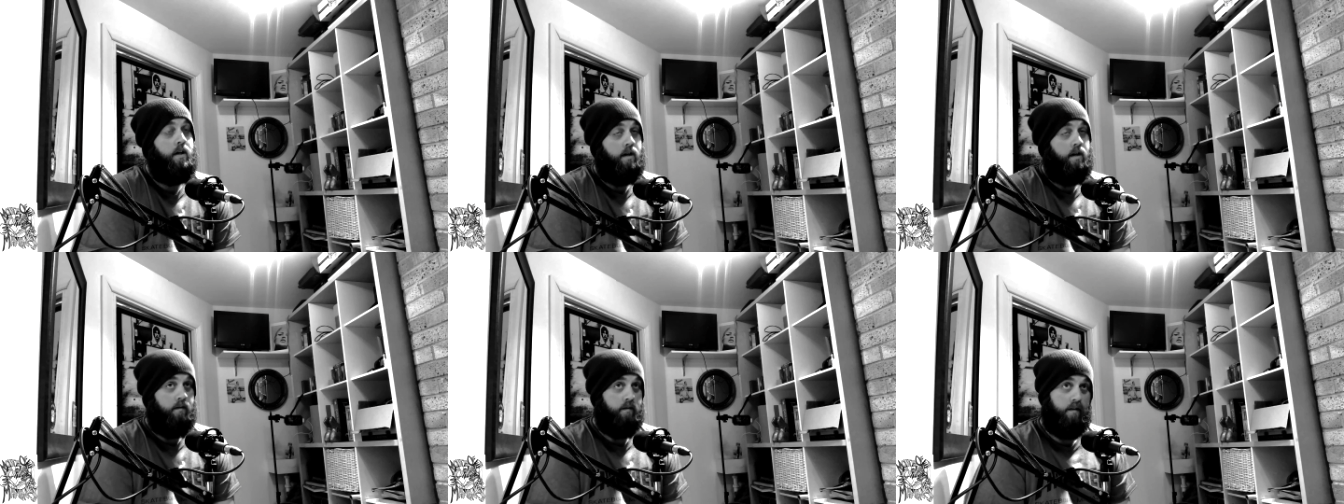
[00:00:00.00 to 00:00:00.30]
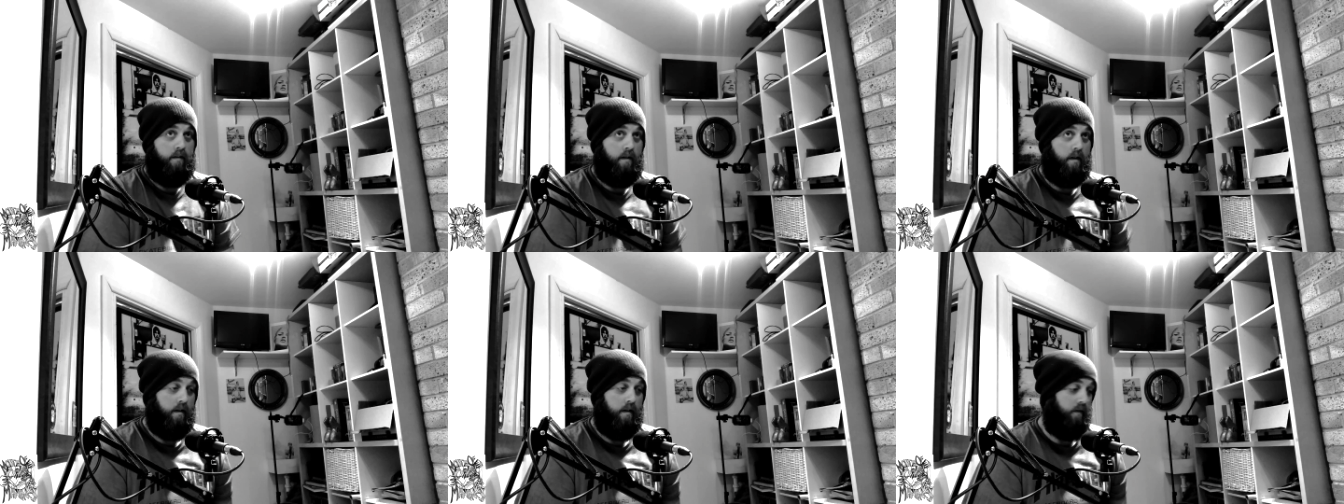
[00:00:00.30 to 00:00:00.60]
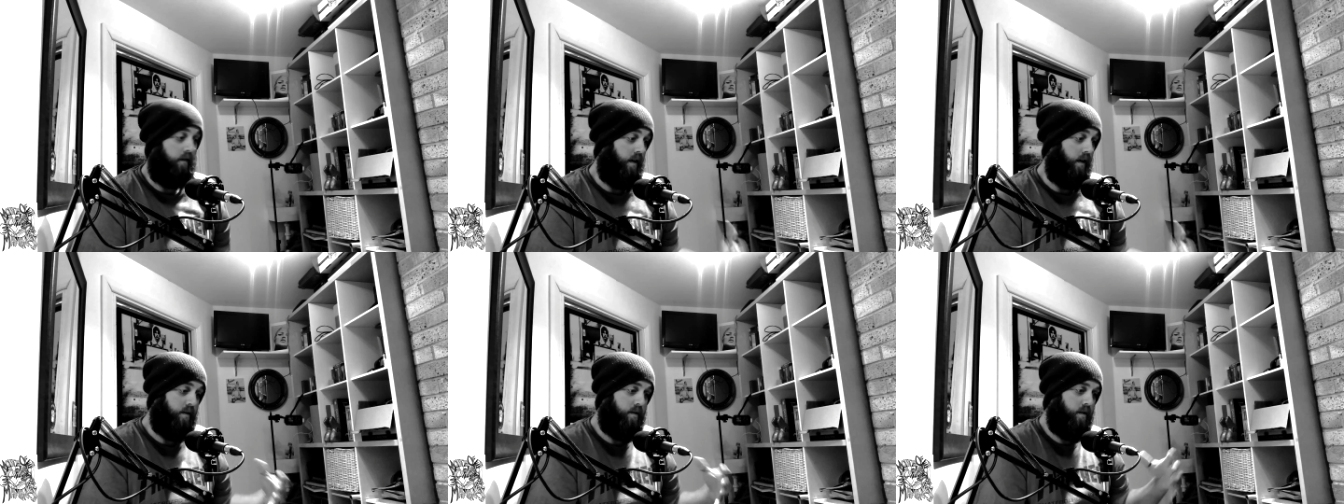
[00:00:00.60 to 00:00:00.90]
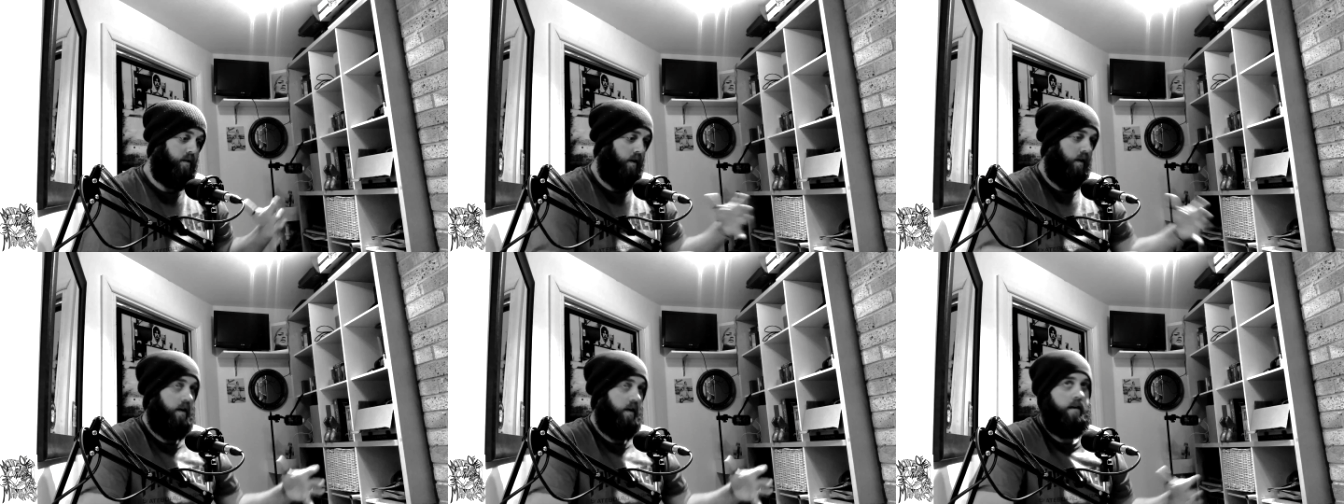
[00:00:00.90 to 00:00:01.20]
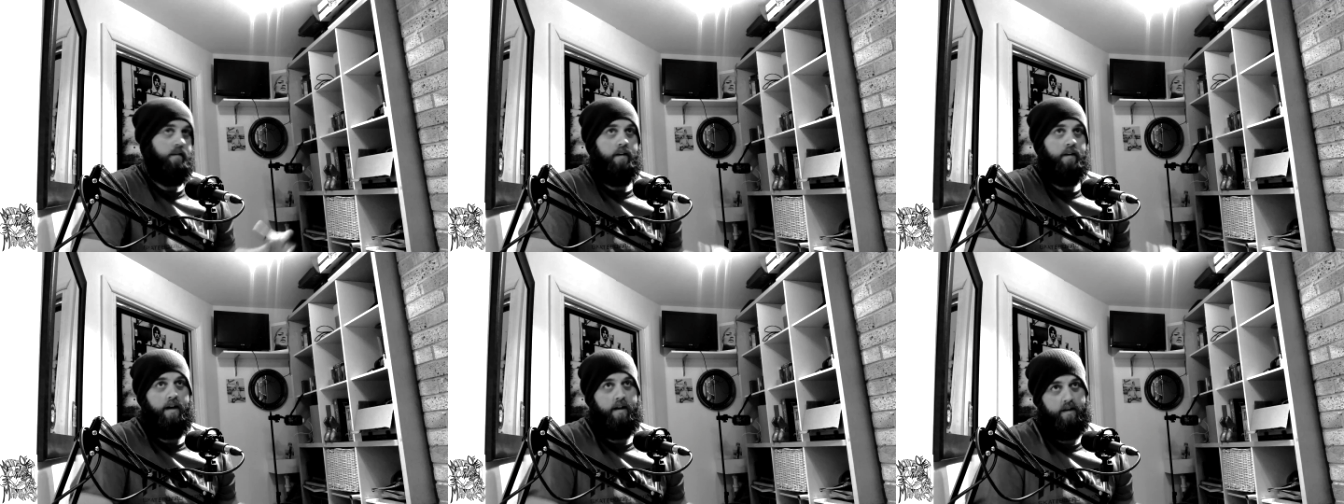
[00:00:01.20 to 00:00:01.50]
I would have kind of like skirted
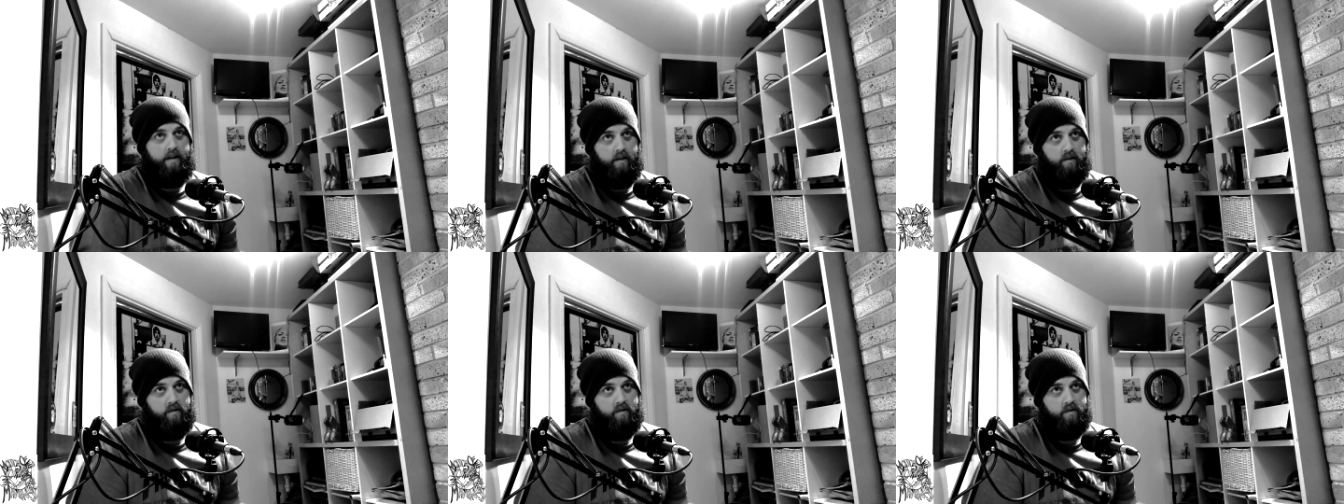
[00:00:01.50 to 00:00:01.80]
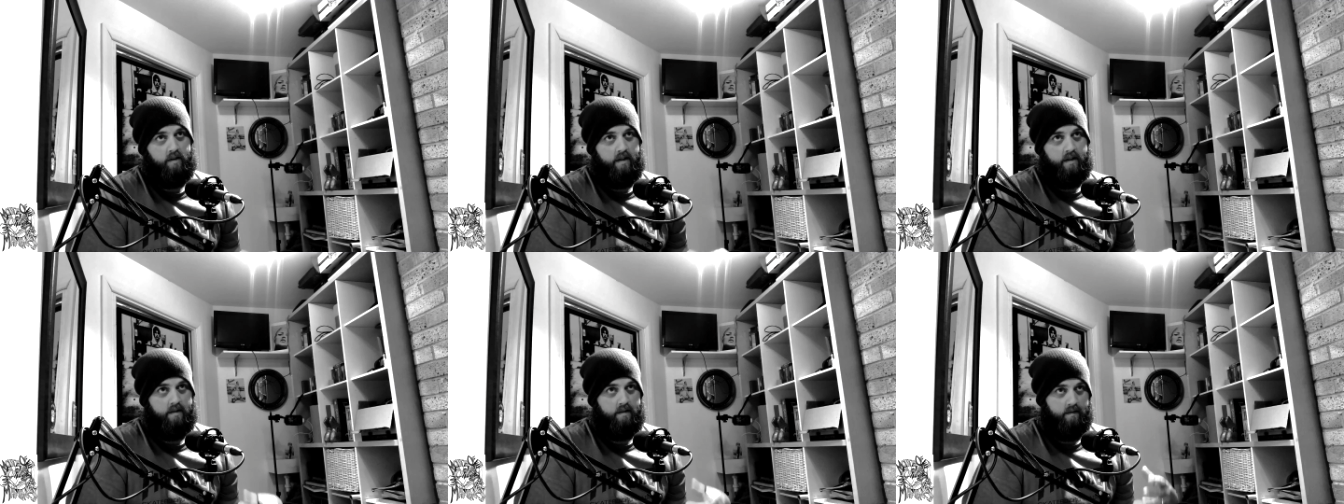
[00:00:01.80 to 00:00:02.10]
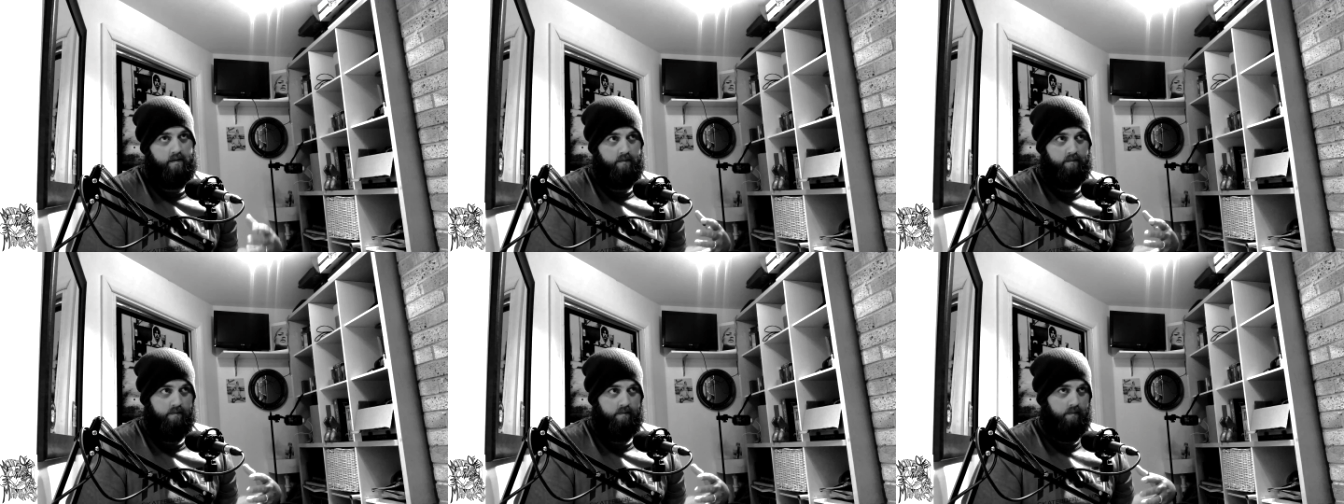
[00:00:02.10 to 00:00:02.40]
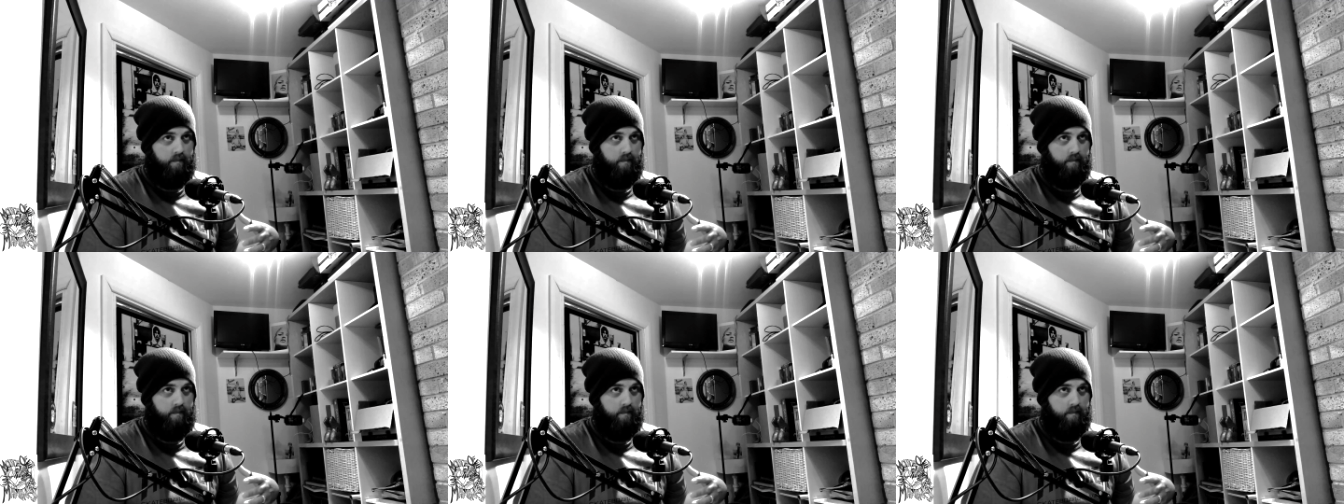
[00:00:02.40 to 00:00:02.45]
around it or tried to